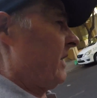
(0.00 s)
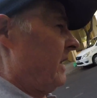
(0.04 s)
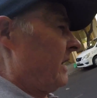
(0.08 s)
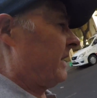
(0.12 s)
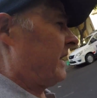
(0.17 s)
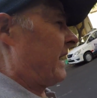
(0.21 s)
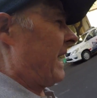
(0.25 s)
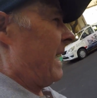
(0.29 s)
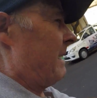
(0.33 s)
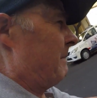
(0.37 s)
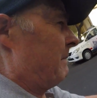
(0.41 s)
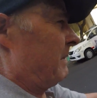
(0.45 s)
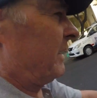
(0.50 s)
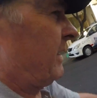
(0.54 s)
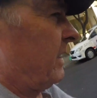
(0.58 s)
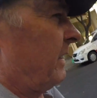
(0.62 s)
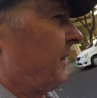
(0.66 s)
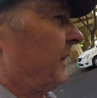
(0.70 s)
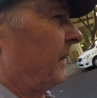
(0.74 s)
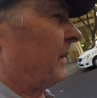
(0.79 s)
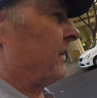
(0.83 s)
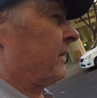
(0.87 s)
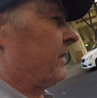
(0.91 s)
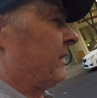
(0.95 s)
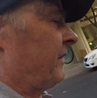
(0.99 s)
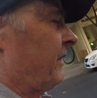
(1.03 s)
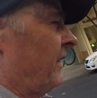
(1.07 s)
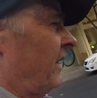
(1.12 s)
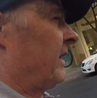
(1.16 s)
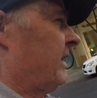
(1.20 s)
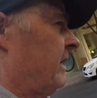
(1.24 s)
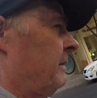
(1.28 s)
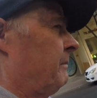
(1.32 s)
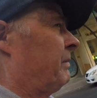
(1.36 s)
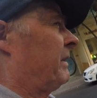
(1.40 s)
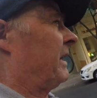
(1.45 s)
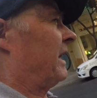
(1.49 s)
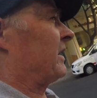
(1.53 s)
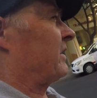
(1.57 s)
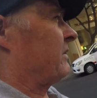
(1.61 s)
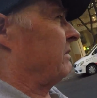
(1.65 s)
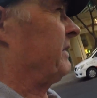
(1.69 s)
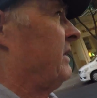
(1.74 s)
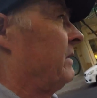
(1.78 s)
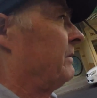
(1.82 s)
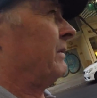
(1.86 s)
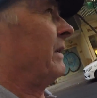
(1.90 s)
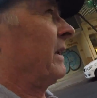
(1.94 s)
it can be difficult to find a place
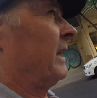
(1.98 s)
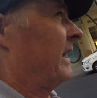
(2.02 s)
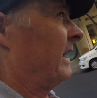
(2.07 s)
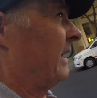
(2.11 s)
when you're really